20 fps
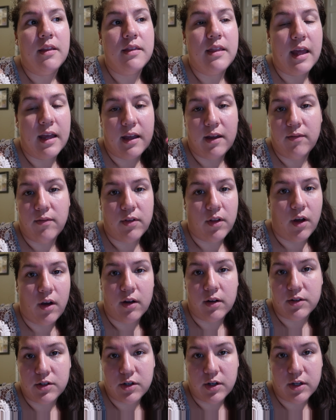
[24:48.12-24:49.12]
they can
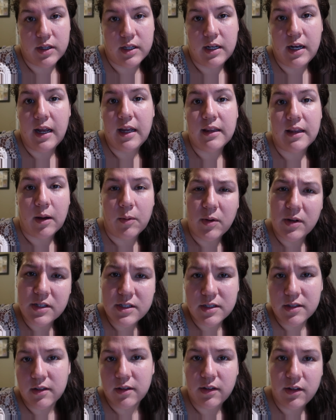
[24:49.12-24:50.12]
vlog during the day and that way
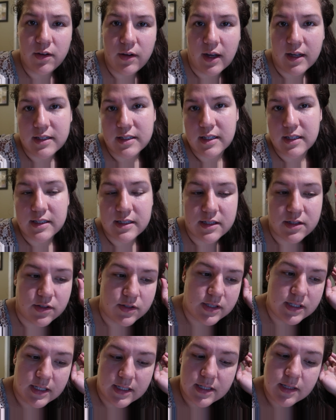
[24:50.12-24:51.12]
you guys can still
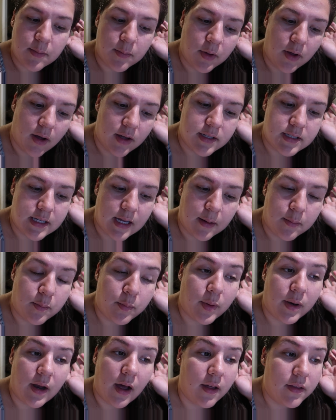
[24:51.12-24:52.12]
see some content.
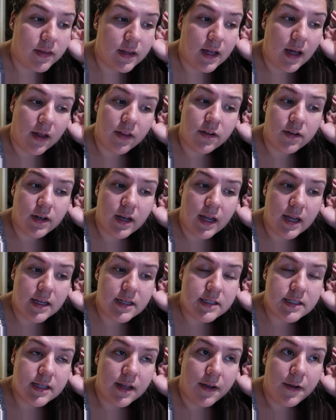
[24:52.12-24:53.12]
But on the other
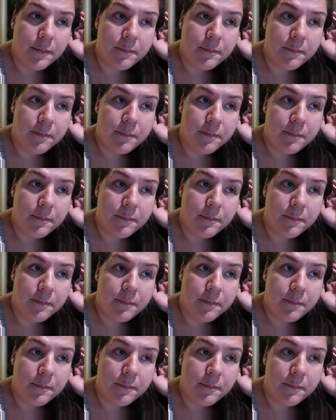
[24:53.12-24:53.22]
days,